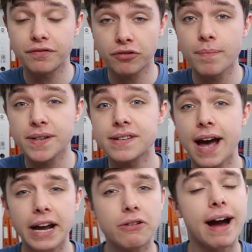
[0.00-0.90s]
from the
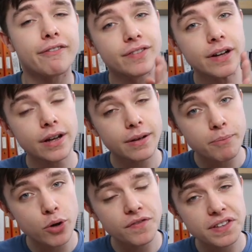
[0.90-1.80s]
sine graph.
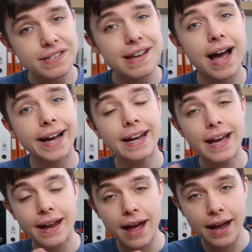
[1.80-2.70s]
Move the sine
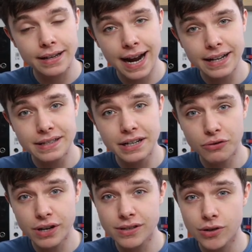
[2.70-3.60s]
90
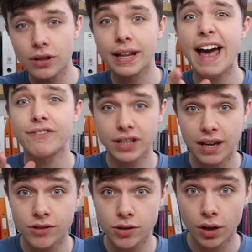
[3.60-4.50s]
degrees to the left
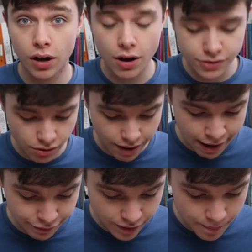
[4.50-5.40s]
gives you the cos
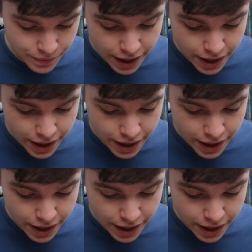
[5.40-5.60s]
graph.